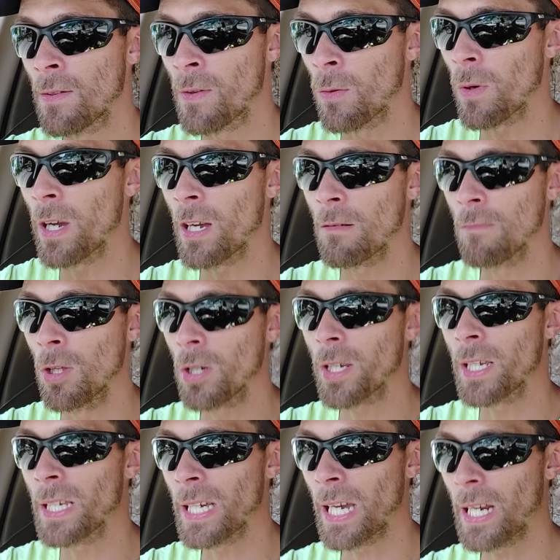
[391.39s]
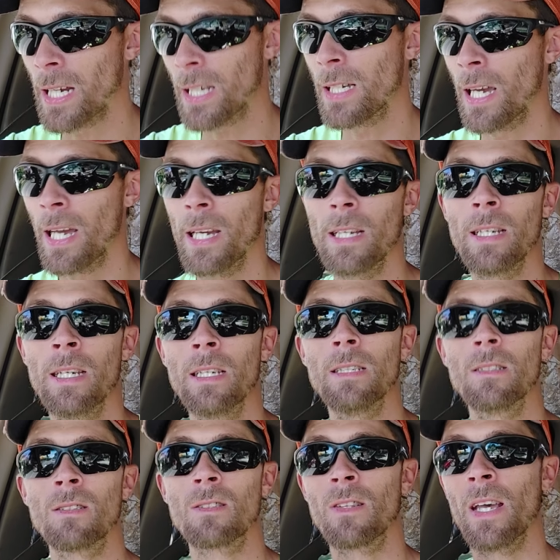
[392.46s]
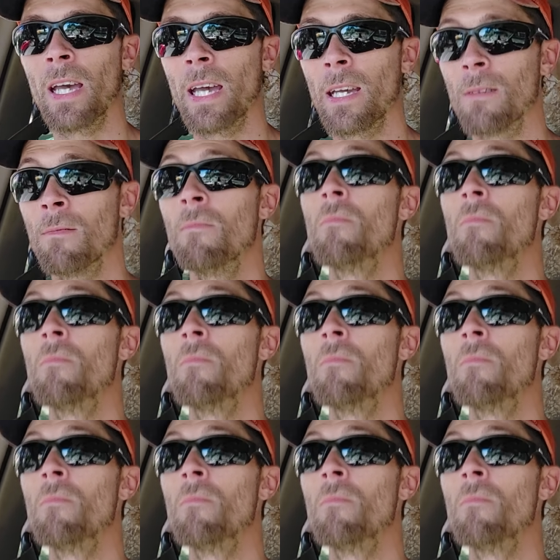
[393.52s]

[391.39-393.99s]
the way I'm looking at it is that,